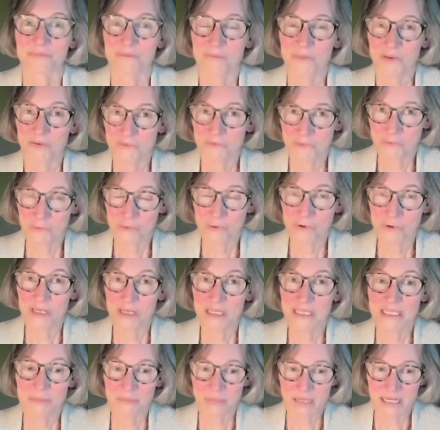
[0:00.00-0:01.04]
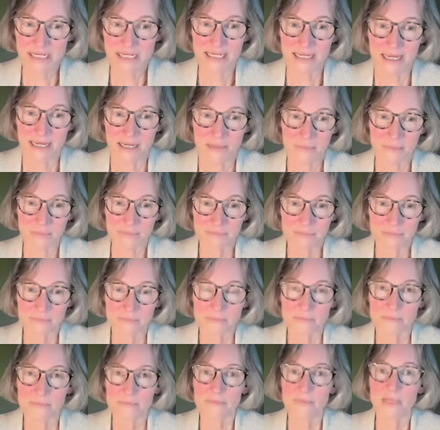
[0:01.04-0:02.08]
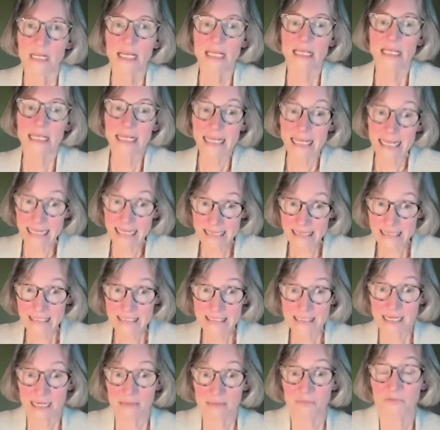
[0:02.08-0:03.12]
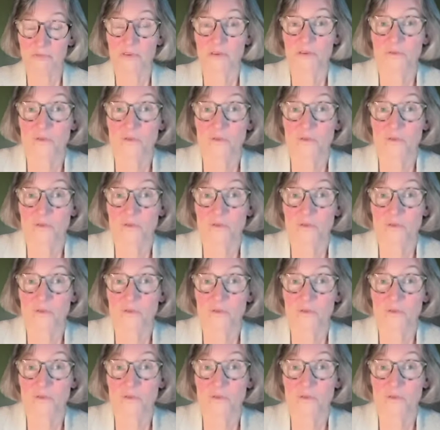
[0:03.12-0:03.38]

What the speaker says: before it's bedtime. And then at the time of the